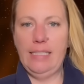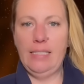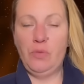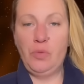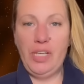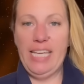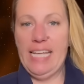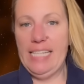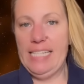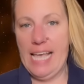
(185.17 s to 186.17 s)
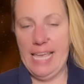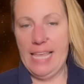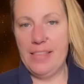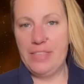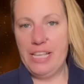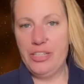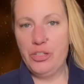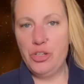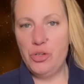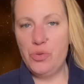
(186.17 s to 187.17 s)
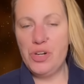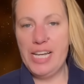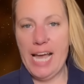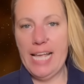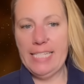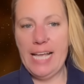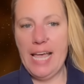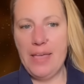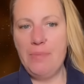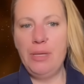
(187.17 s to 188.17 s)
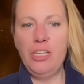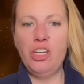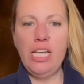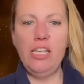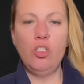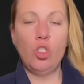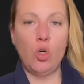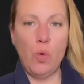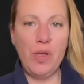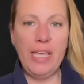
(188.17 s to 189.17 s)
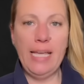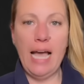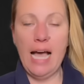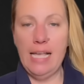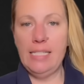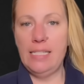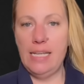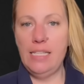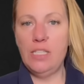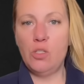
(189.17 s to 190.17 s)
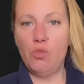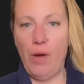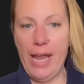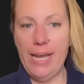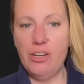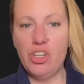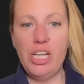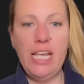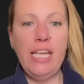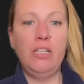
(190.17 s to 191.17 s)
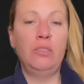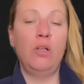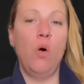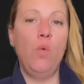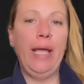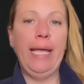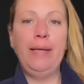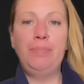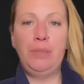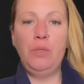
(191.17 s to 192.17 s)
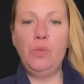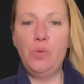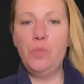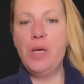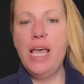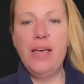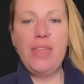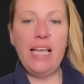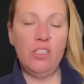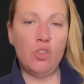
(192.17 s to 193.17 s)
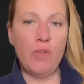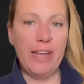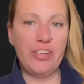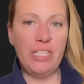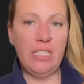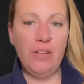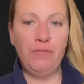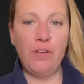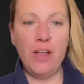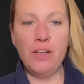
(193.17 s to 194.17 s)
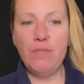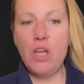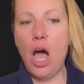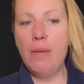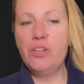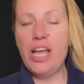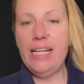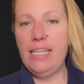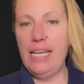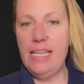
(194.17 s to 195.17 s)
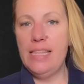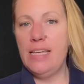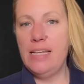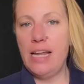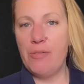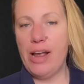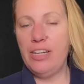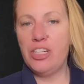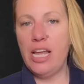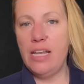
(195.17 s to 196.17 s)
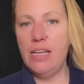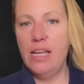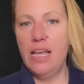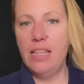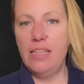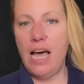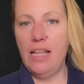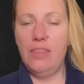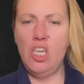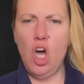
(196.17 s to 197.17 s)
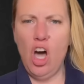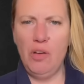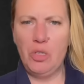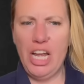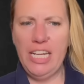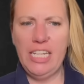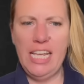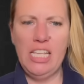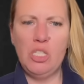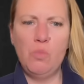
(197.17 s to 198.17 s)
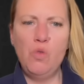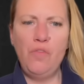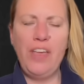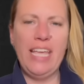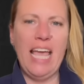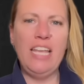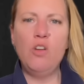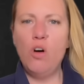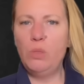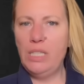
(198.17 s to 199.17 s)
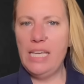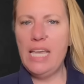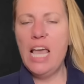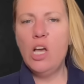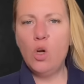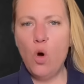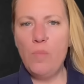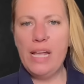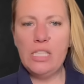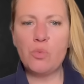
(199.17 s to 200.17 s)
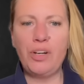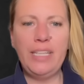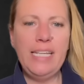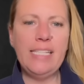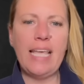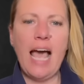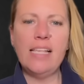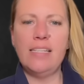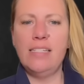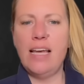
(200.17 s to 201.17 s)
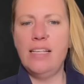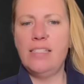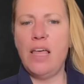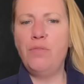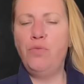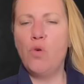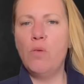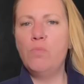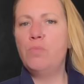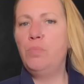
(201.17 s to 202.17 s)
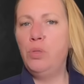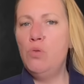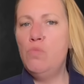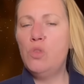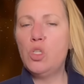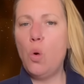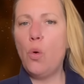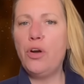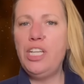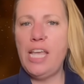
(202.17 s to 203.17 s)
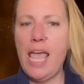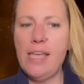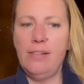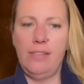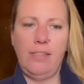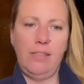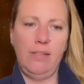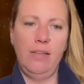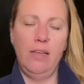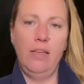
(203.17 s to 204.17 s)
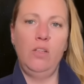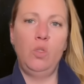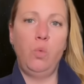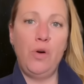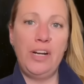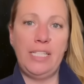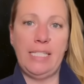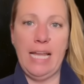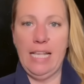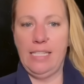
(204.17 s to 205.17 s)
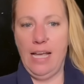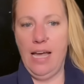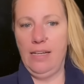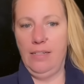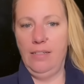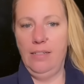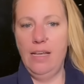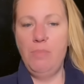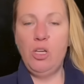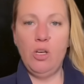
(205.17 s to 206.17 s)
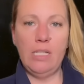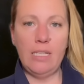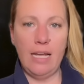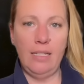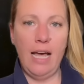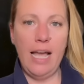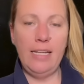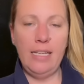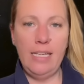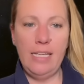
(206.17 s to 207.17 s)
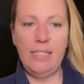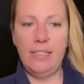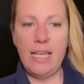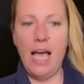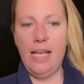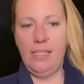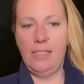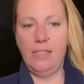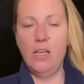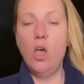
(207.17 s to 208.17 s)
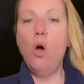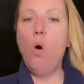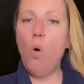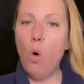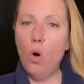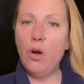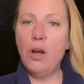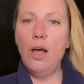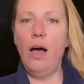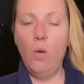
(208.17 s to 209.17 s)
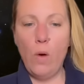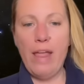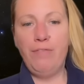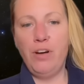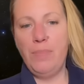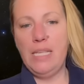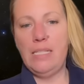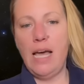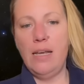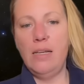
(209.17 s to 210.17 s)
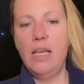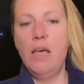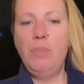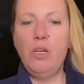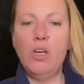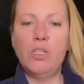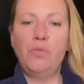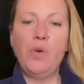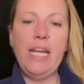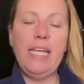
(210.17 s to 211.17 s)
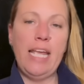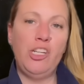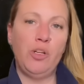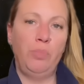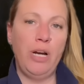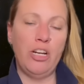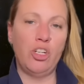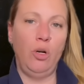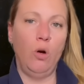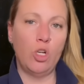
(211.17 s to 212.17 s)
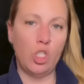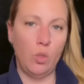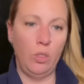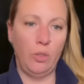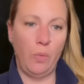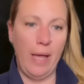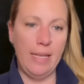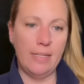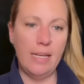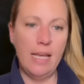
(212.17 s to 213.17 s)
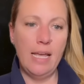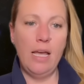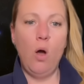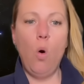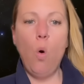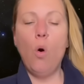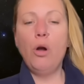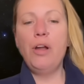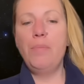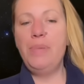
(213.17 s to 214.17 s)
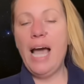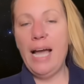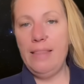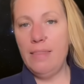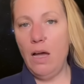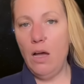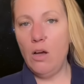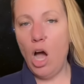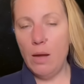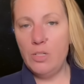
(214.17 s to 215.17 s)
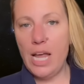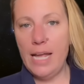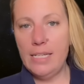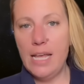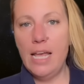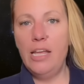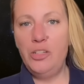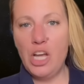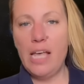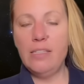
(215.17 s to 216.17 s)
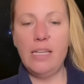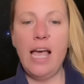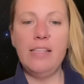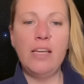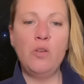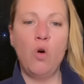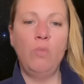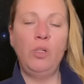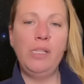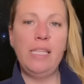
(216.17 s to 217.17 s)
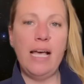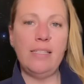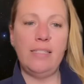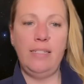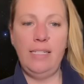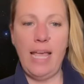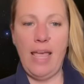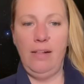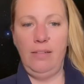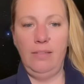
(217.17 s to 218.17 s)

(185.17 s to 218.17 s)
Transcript: We can say that this new NASA image is showing us this strangely glowing plume that stretches in front of the object in the direction that the object is moving and normally comets release gas and dust that form plumes or tails towards the sun because sunlight heats the ice or away from the sun because of radiation pressure or solar wind, or behind the object just as a normal dust tail.